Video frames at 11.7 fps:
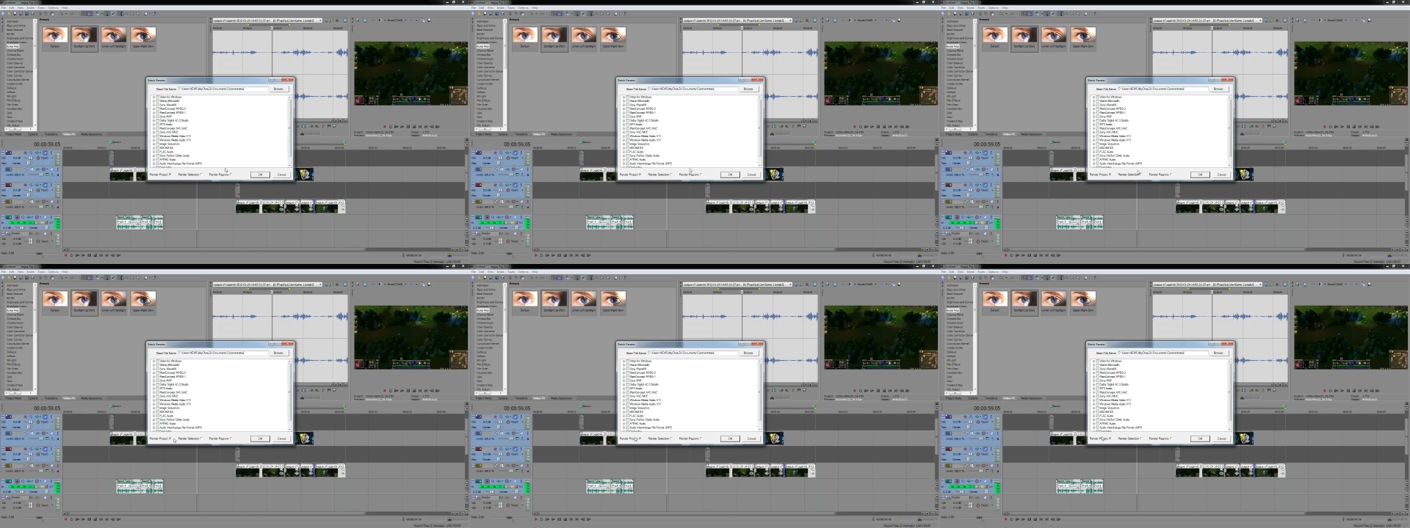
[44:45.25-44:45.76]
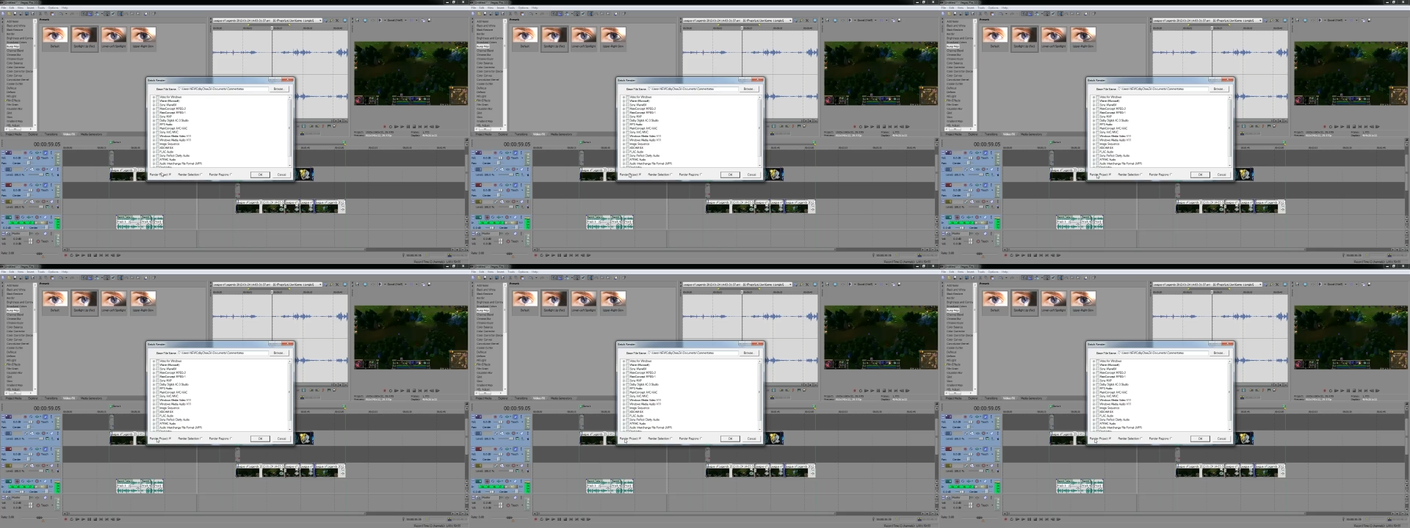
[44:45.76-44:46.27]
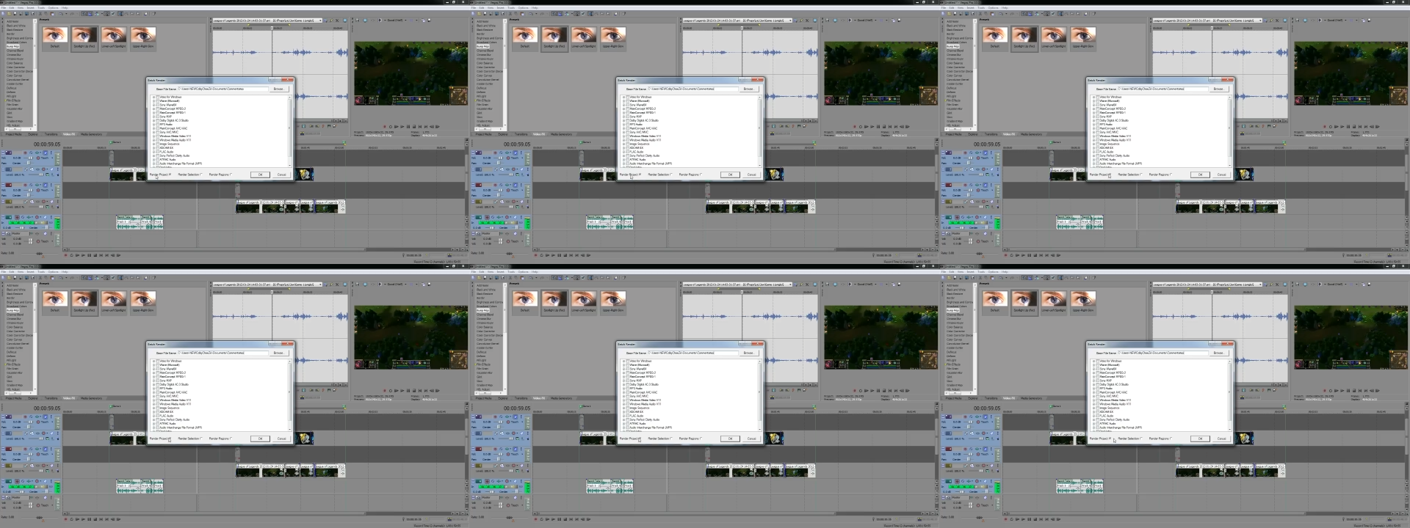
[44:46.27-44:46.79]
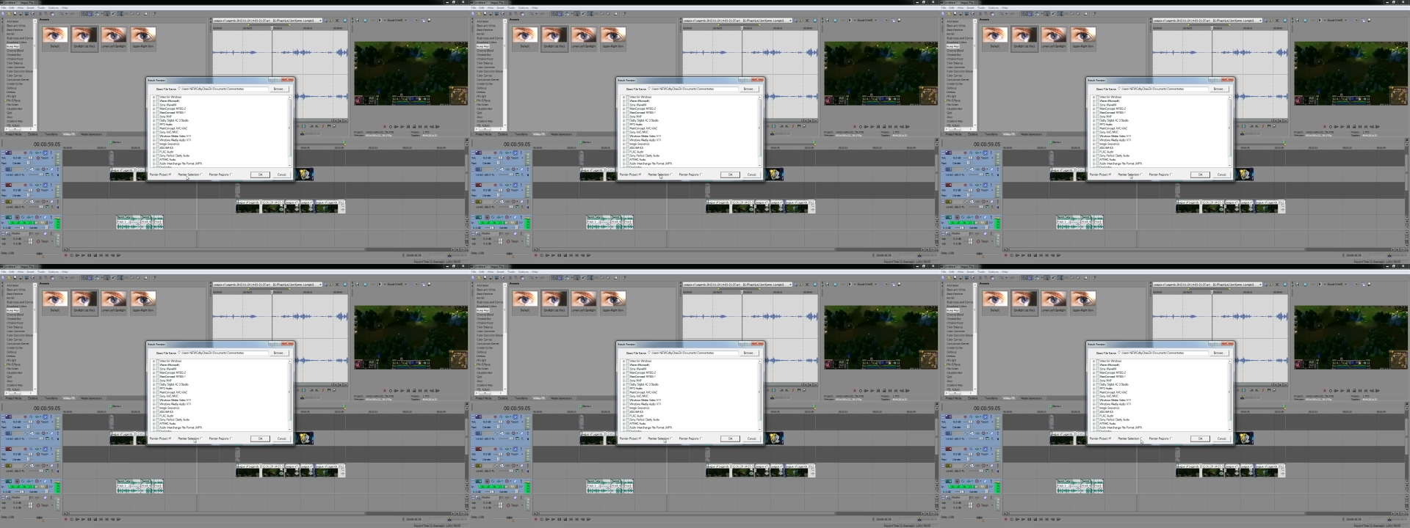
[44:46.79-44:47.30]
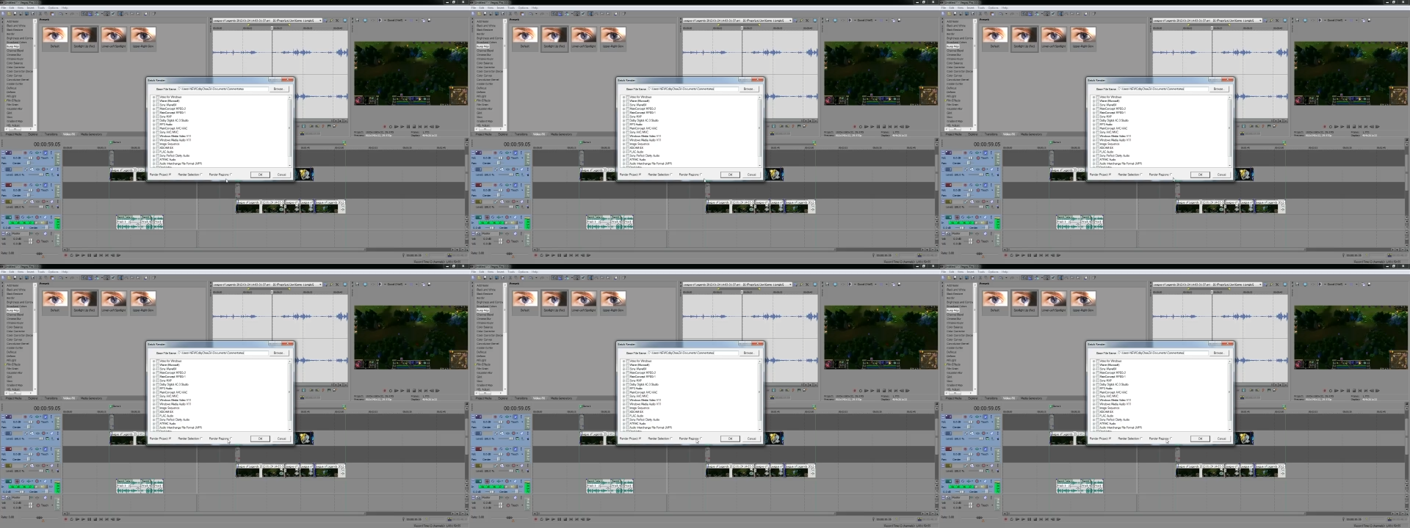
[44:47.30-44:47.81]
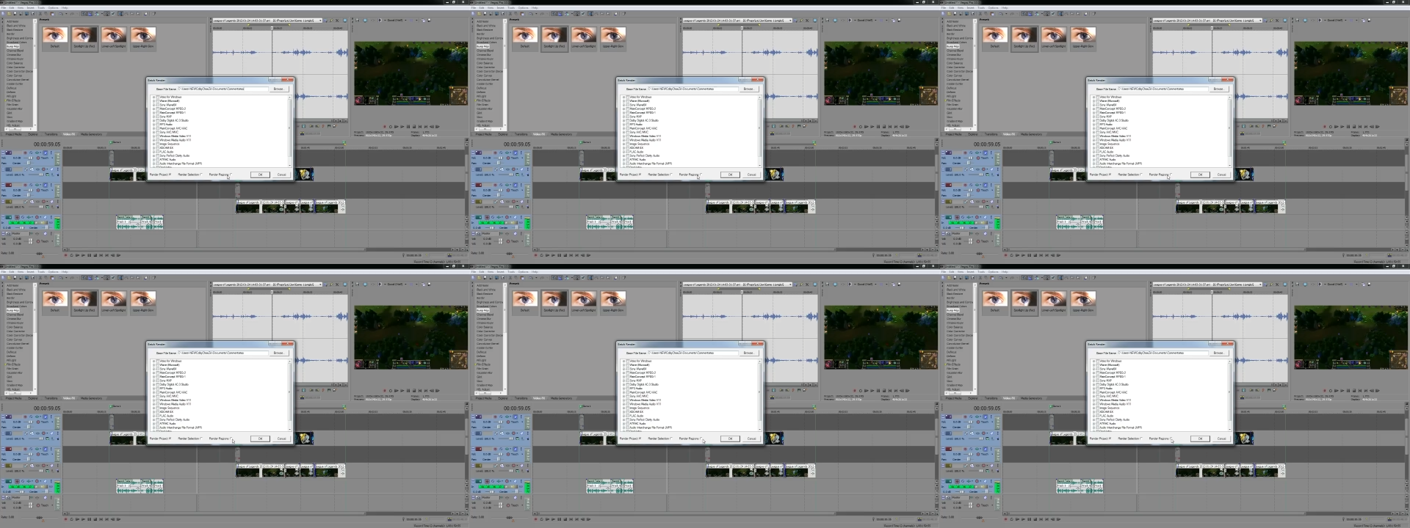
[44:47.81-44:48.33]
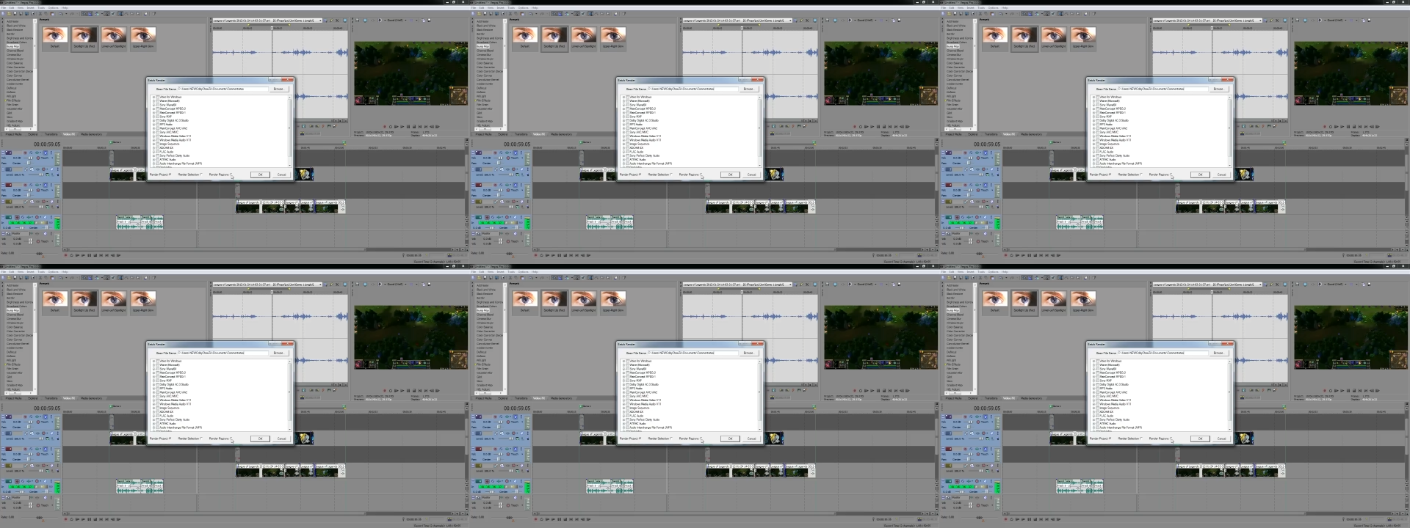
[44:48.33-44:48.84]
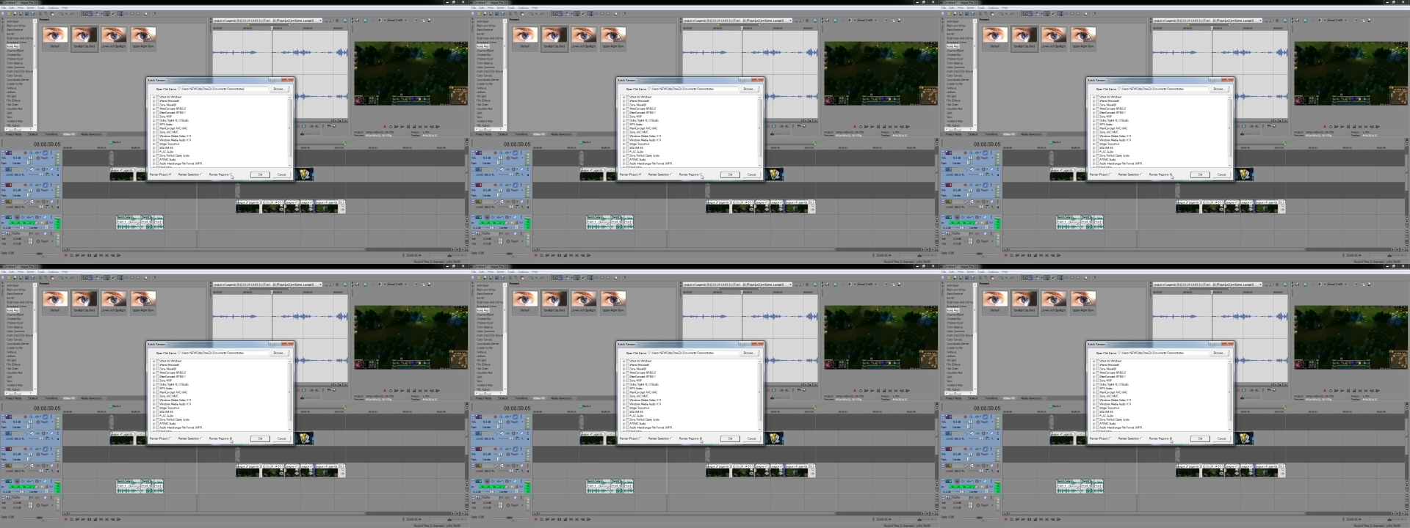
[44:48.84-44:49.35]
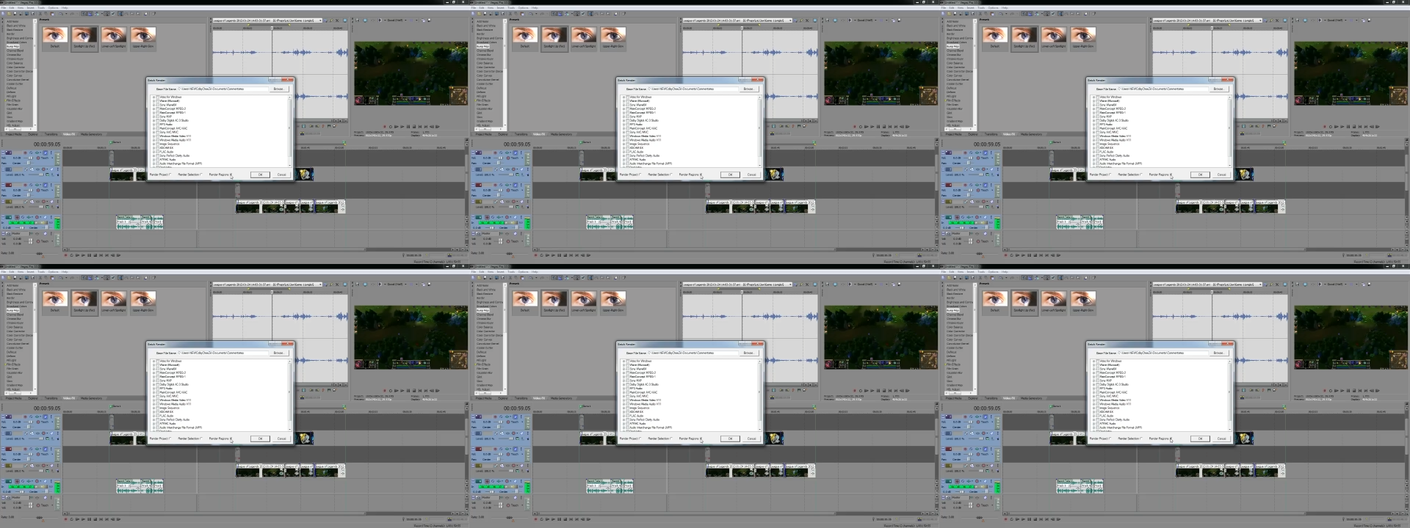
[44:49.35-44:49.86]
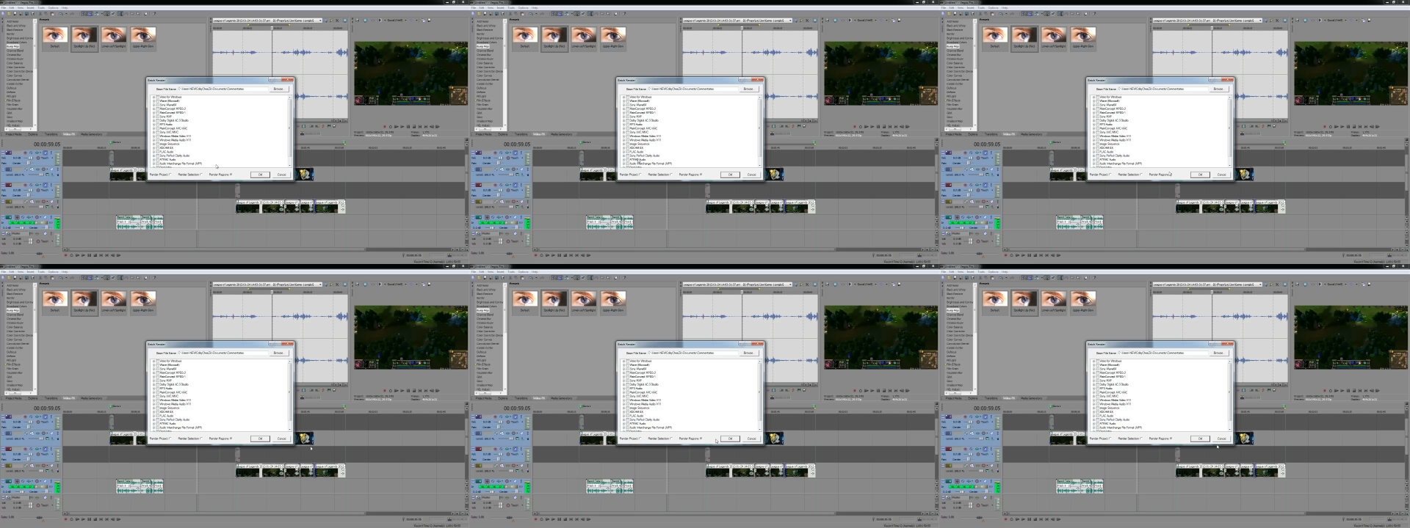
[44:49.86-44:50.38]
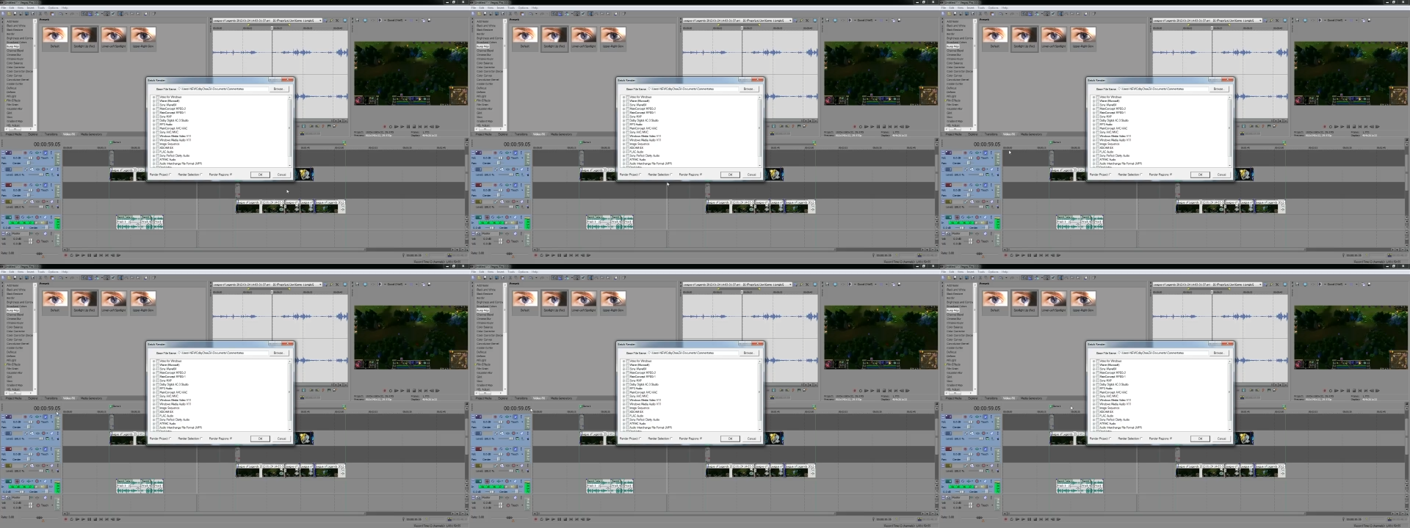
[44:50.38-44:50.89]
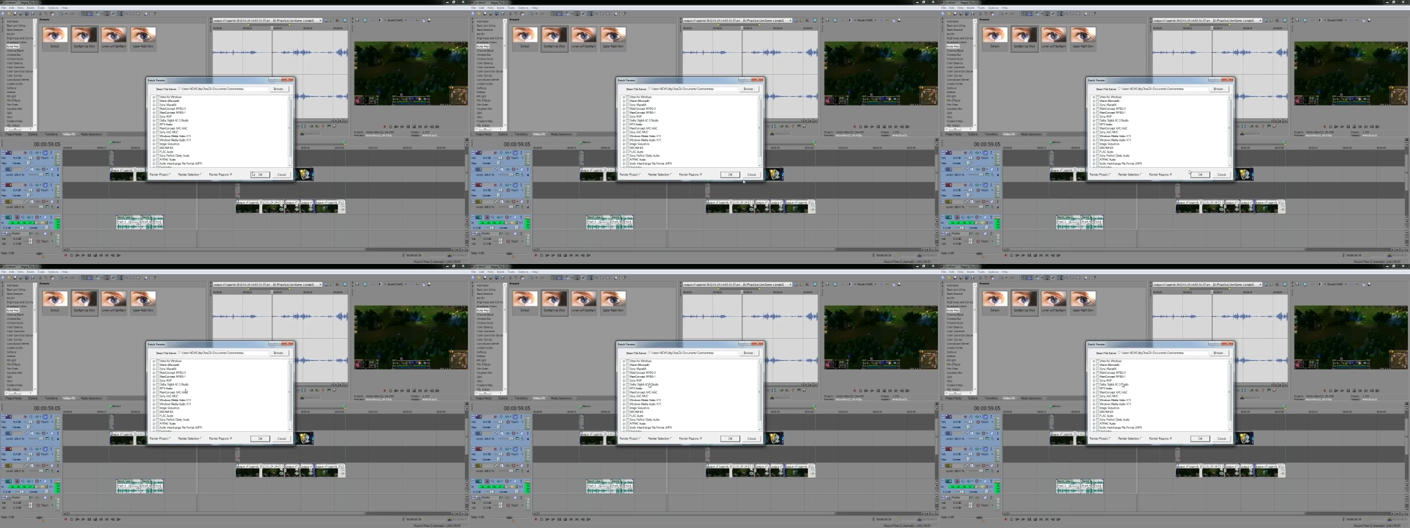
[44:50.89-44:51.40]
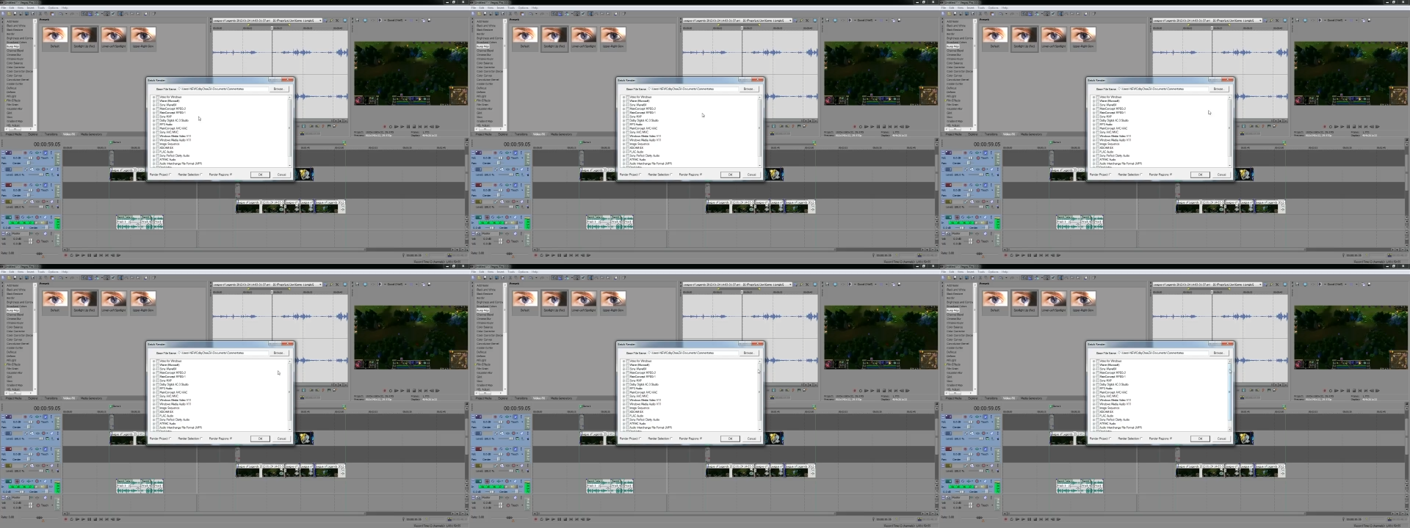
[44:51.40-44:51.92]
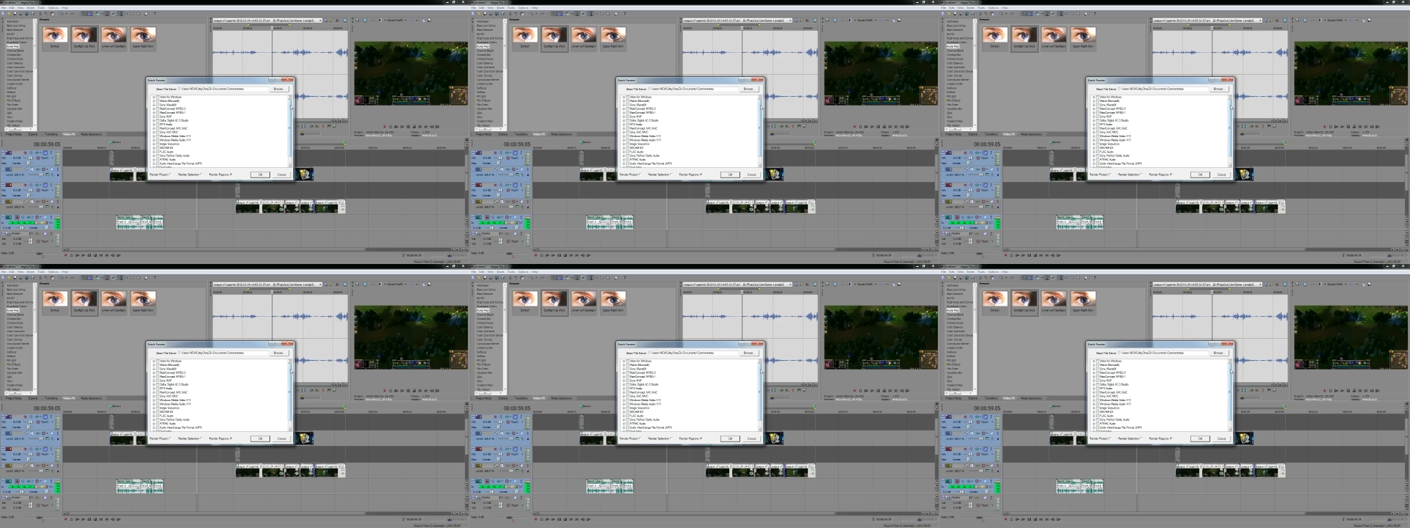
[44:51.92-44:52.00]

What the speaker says: (no speaker visible)